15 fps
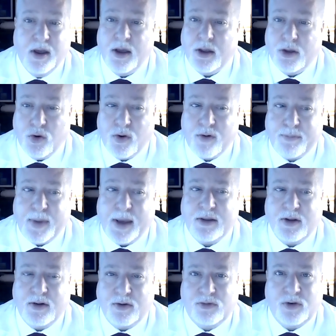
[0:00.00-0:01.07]
You have made the
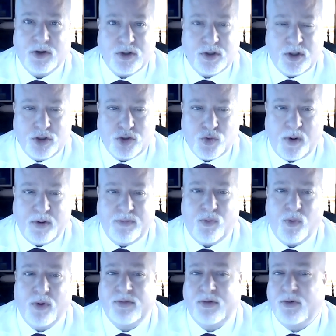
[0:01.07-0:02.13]
decision to join
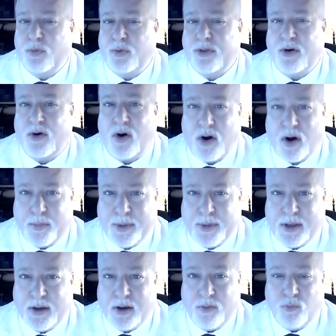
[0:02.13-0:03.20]
forces with an
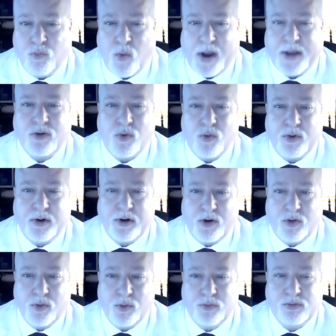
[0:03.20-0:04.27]
army of white-coated
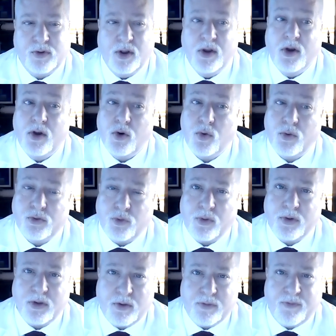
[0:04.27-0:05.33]
heroes who are
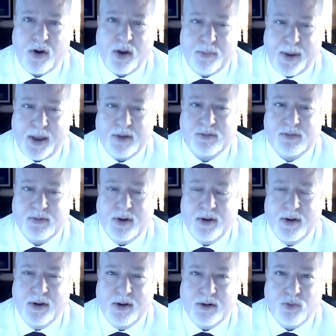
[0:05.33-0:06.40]
doing their very best
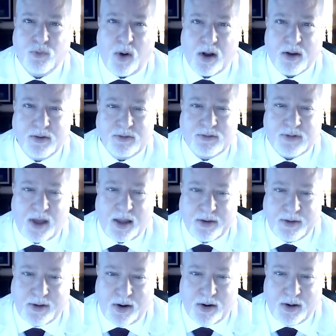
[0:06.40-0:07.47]
to walk in
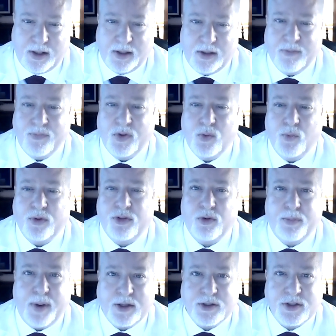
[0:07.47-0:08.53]
solidarity with their
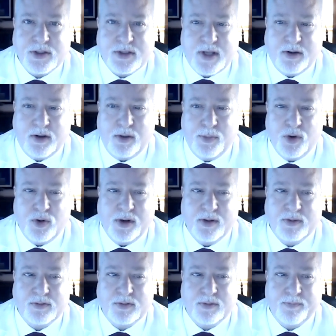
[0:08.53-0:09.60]
patients and
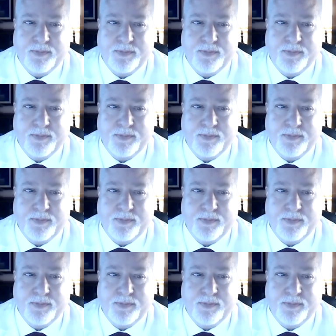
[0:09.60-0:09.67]
communities.